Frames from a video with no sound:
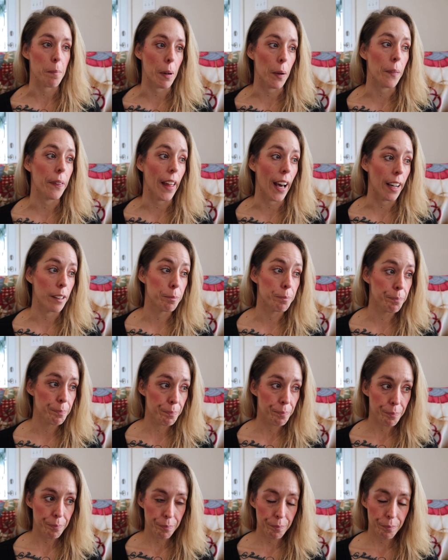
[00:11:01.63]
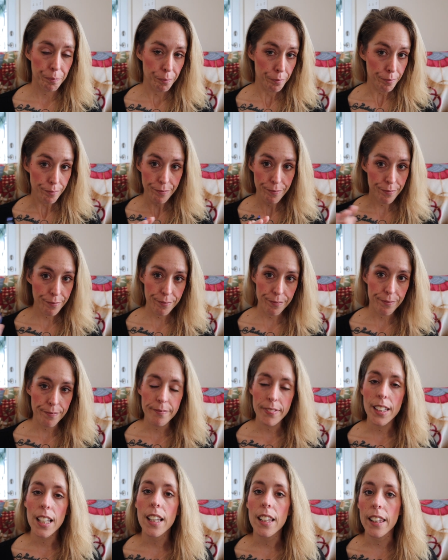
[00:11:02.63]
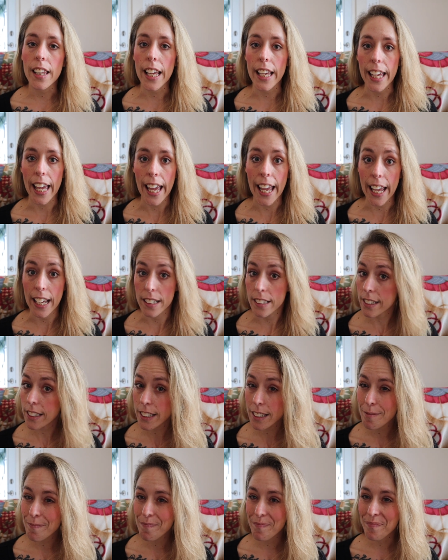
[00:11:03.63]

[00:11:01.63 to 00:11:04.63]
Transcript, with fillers: about that. They can't.